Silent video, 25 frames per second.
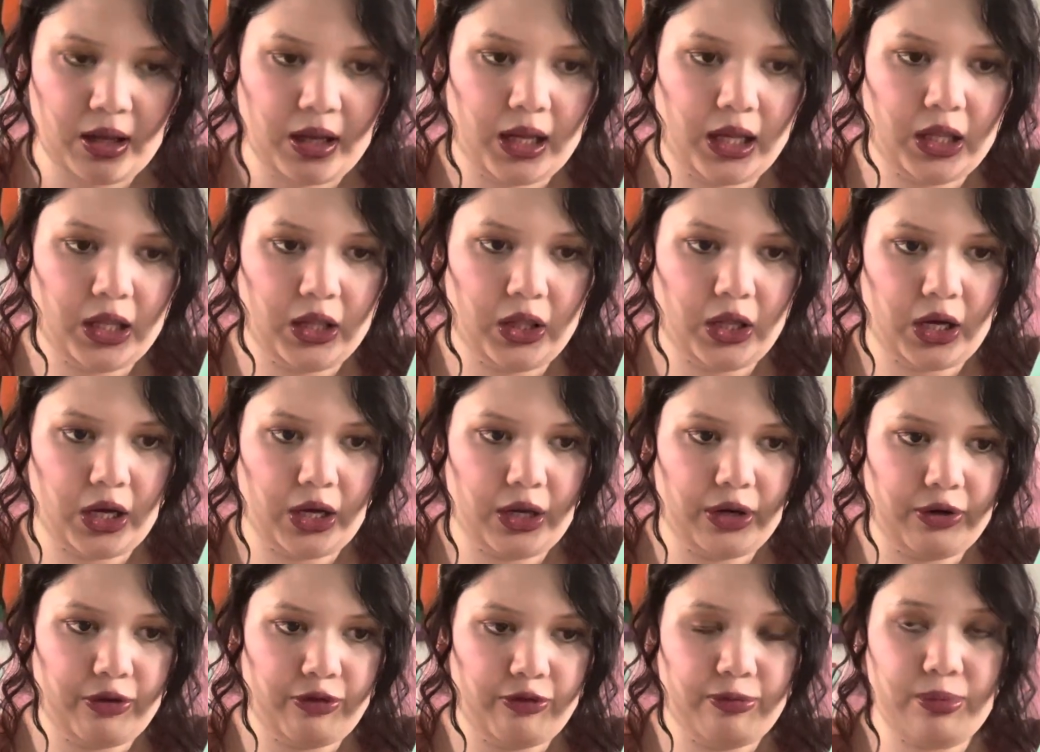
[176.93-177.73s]
a lot
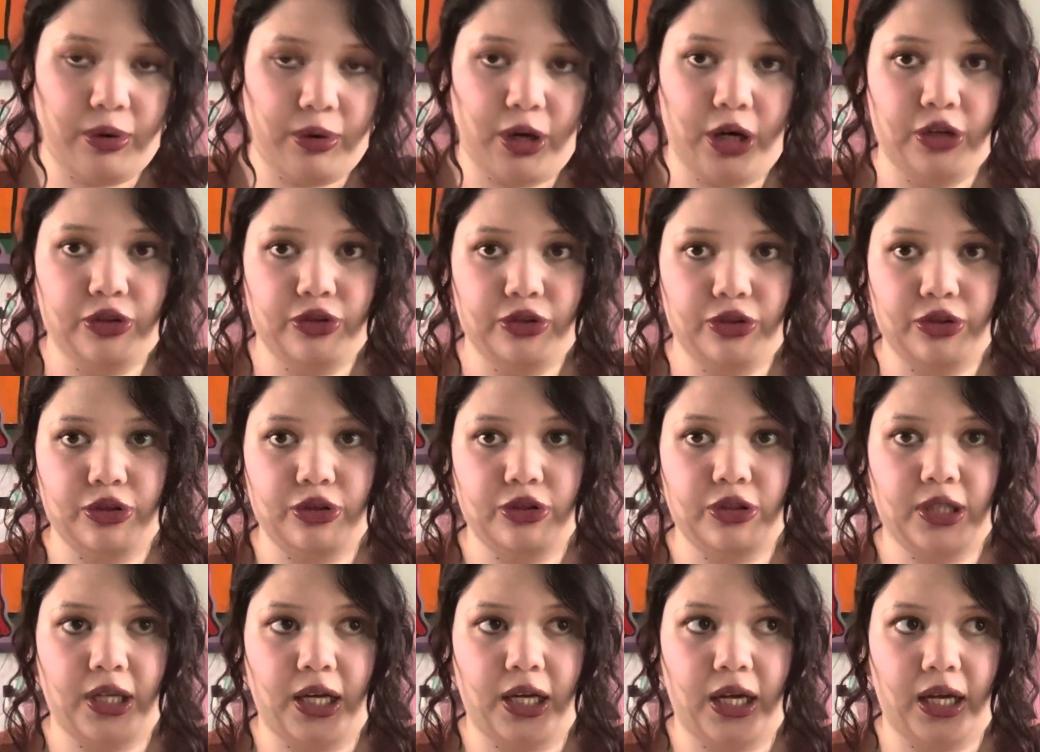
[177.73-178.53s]
of
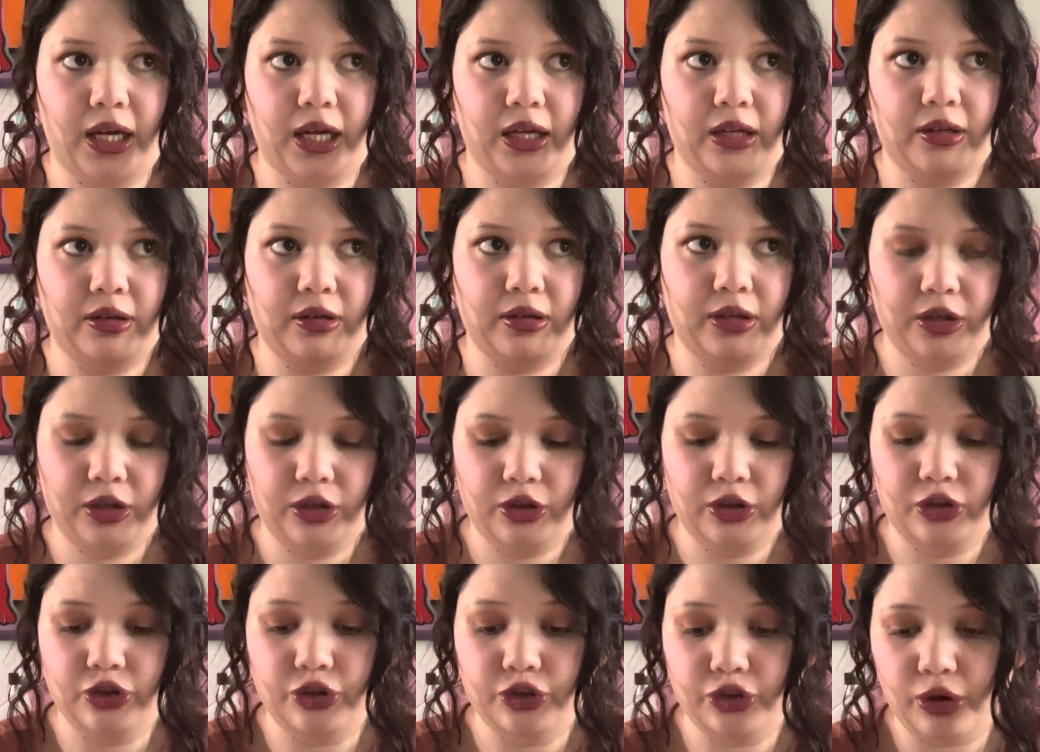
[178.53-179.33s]
bronzers that
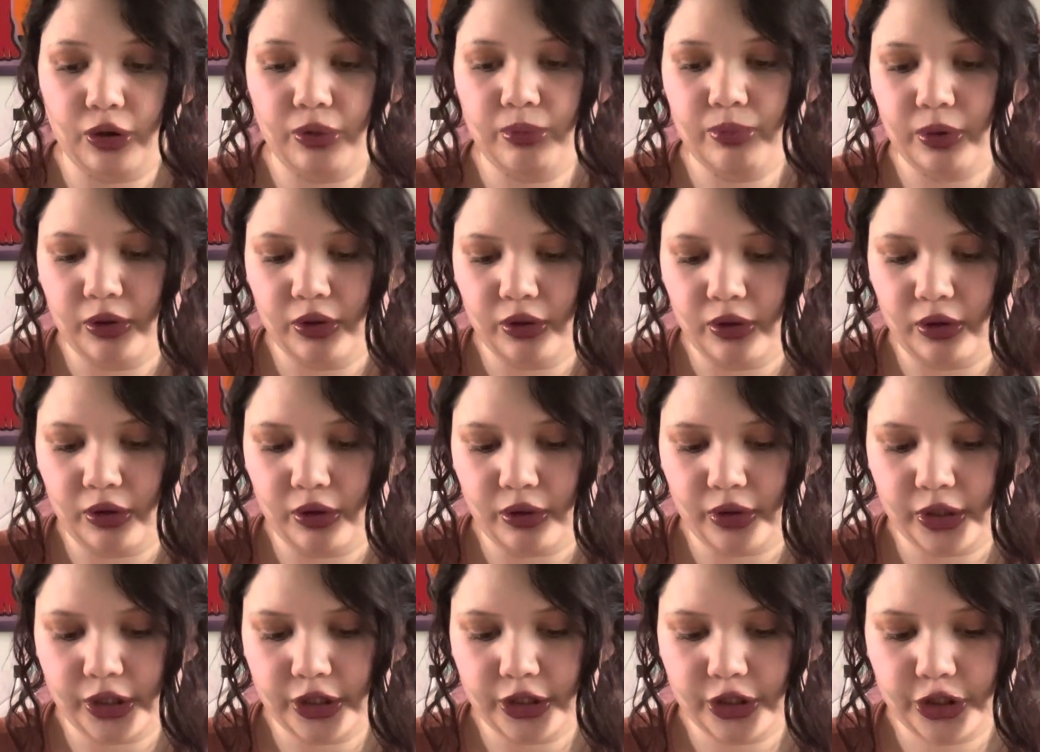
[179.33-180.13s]
don't pull
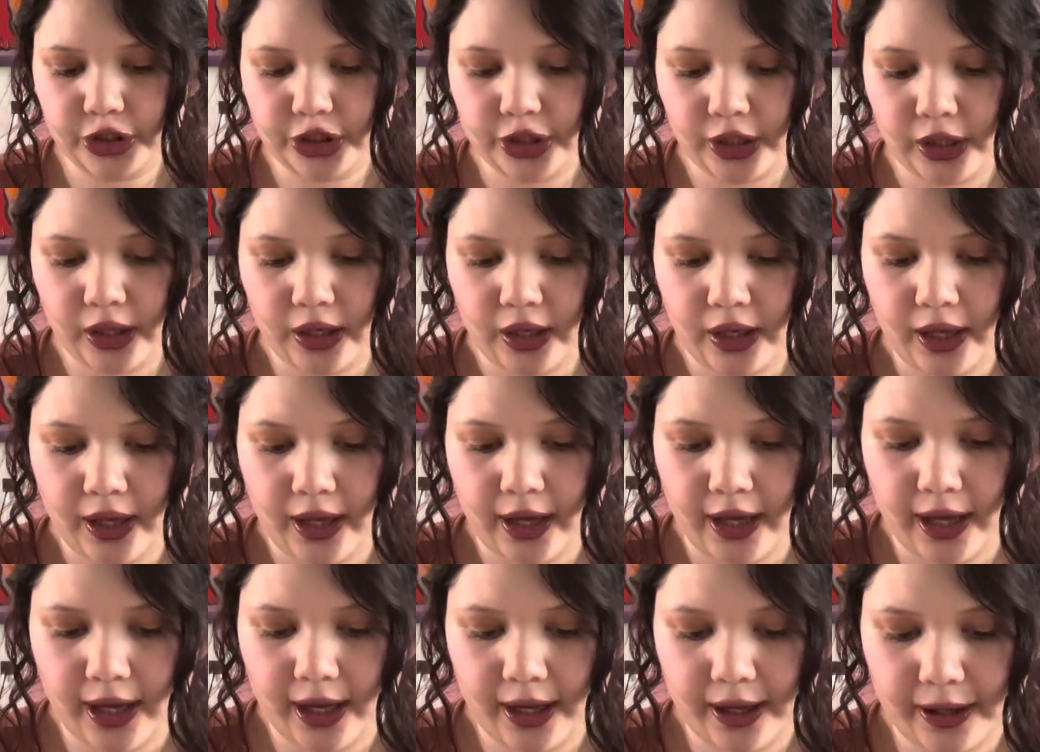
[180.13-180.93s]
orange.
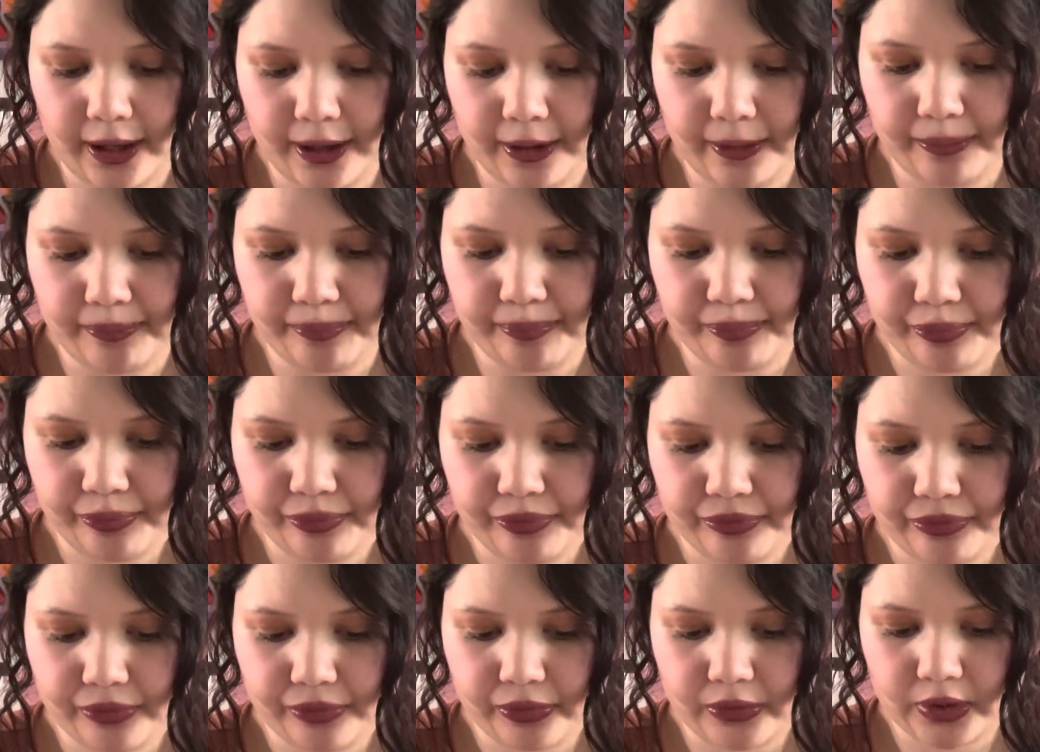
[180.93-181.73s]

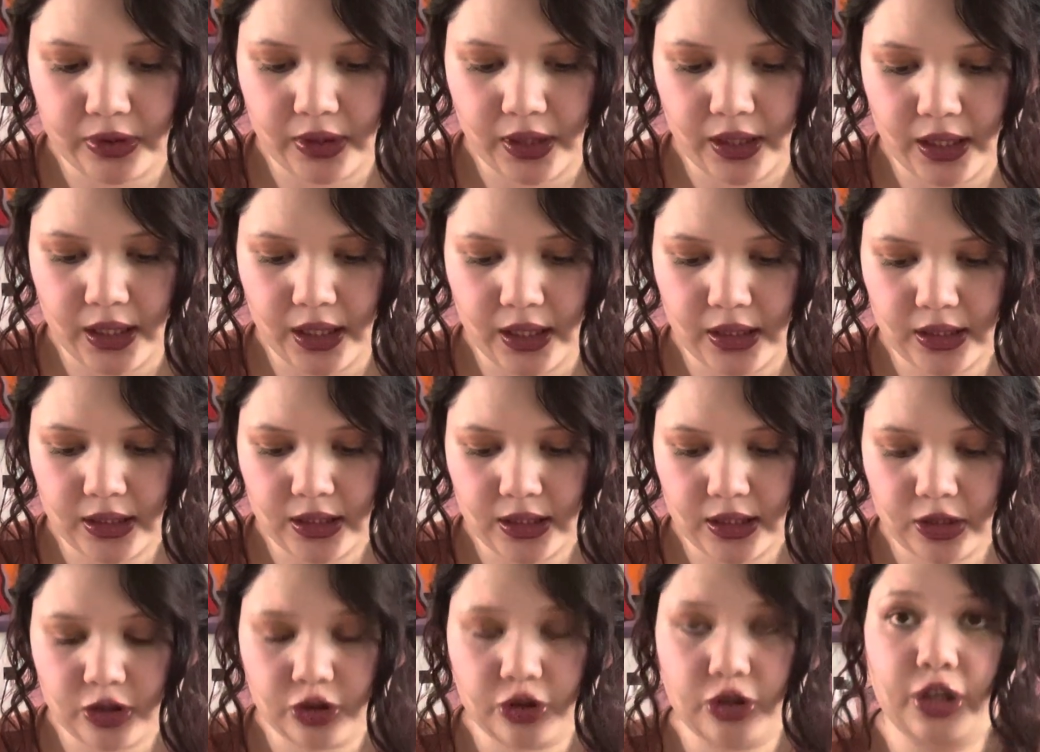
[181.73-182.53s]
And this
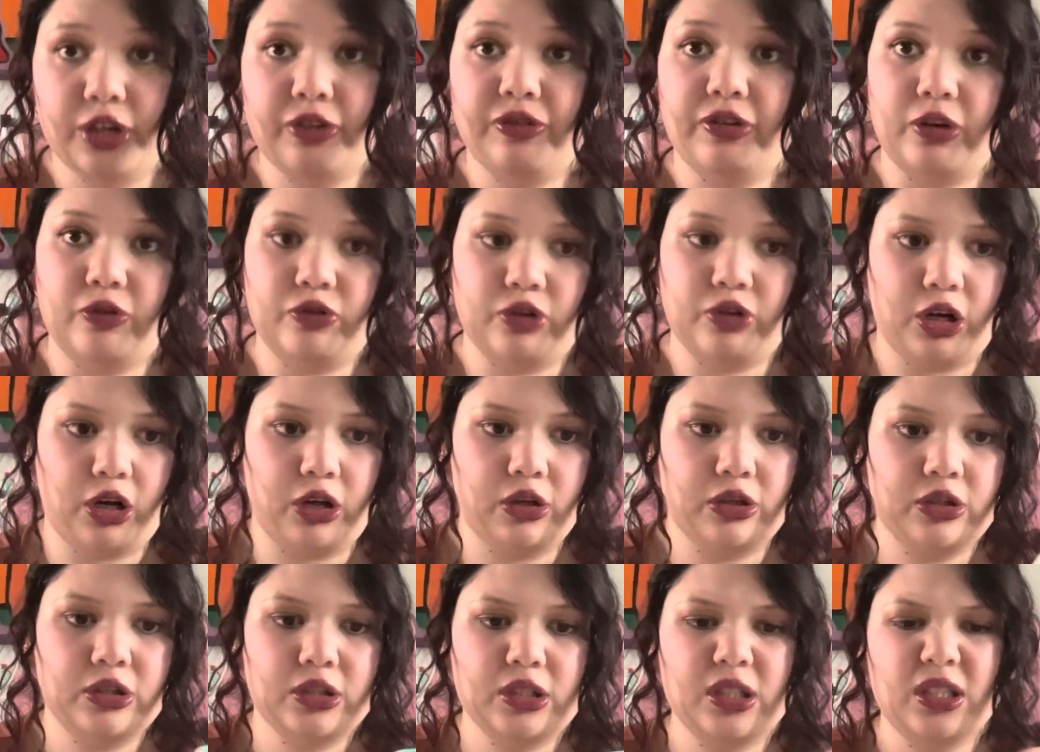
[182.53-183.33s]
is $35. This